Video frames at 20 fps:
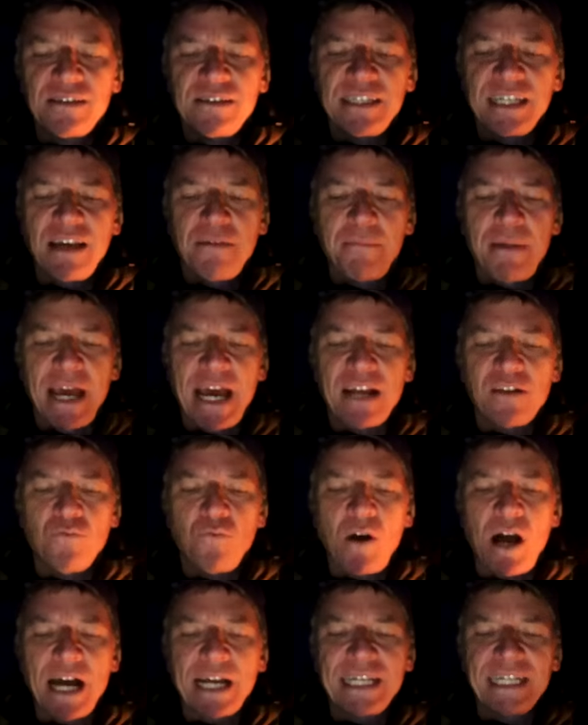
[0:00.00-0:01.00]
to see a
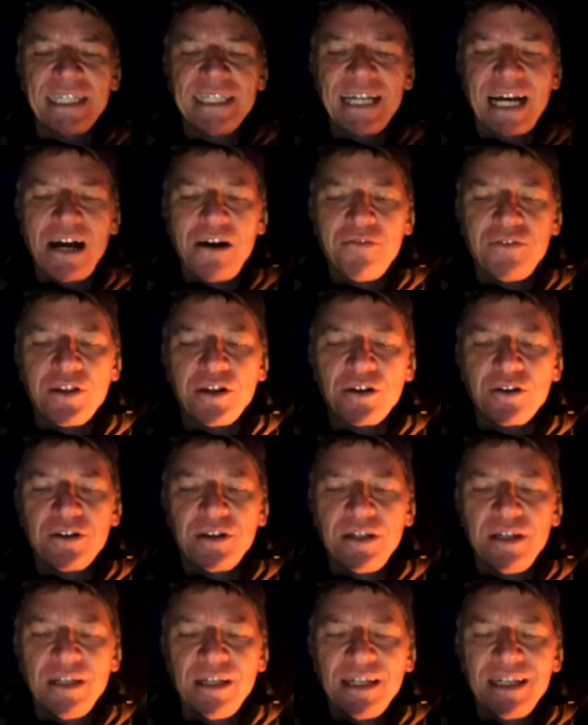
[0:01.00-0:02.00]
man walking down there.
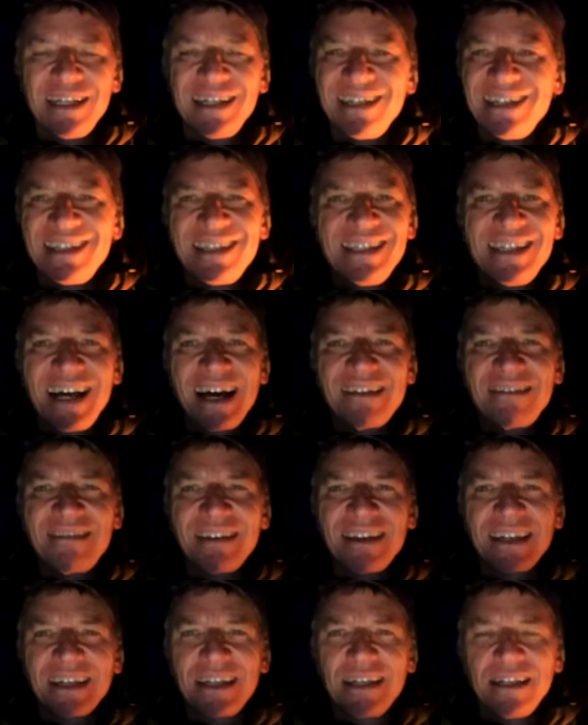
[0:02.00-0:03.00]

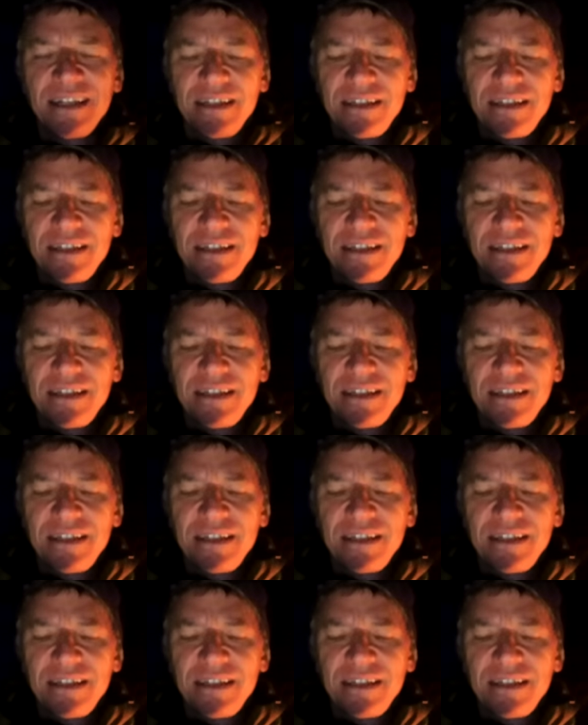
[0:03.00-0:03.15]
Nothing.